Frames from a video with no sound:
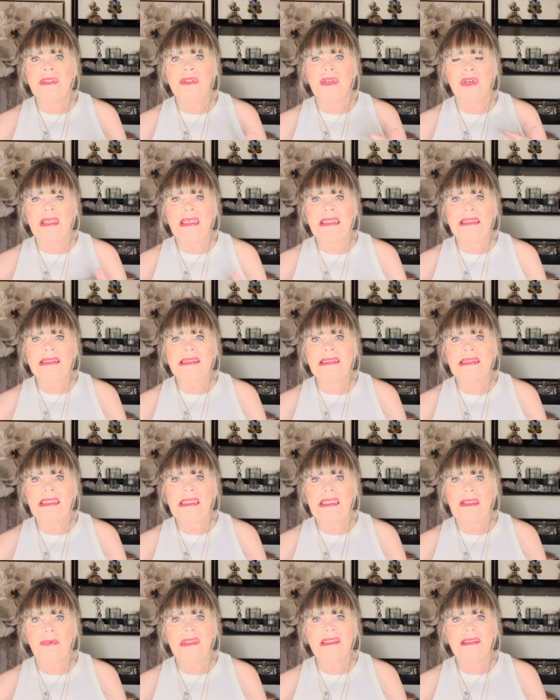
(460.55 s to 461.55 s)
You're going to
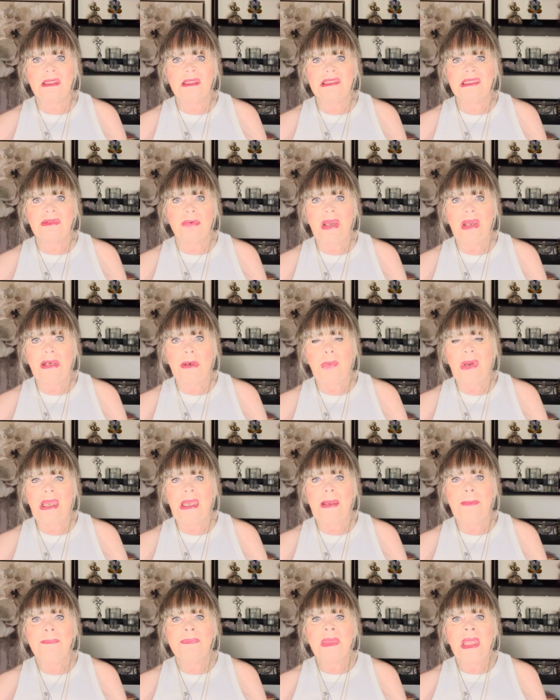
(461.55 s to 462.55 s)
see results right
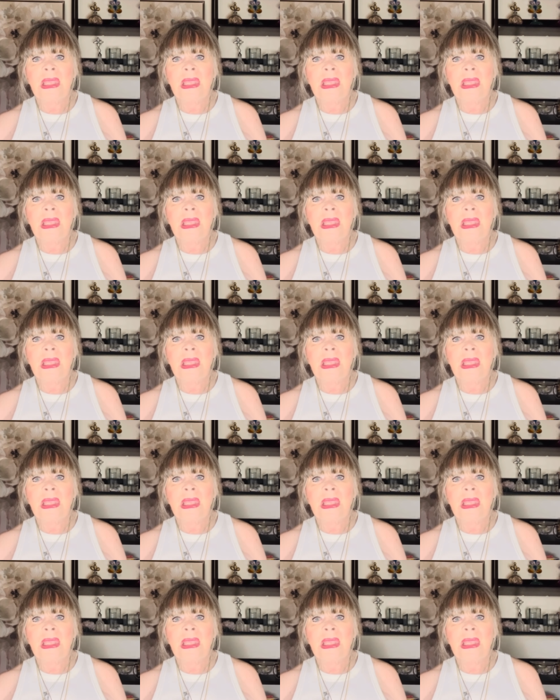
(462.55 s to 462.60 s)
away